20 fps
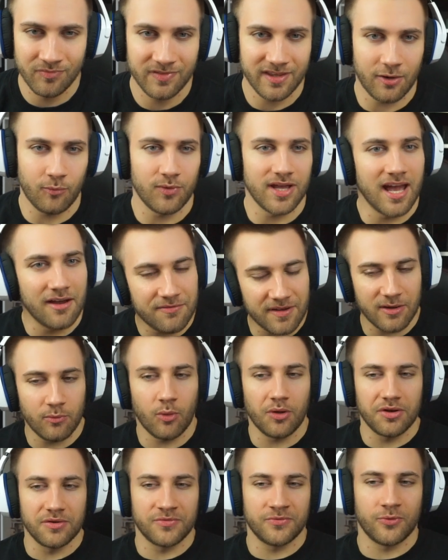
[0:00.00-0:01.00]
that we have a
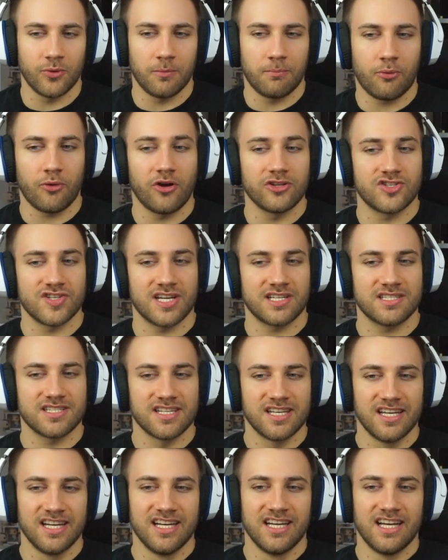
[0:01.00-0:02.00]
wonderful
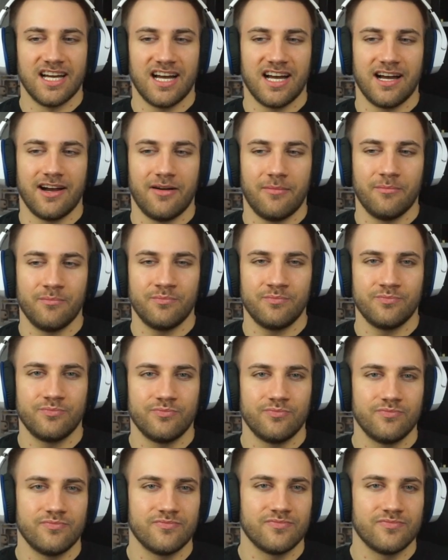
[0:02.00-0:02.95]
project um,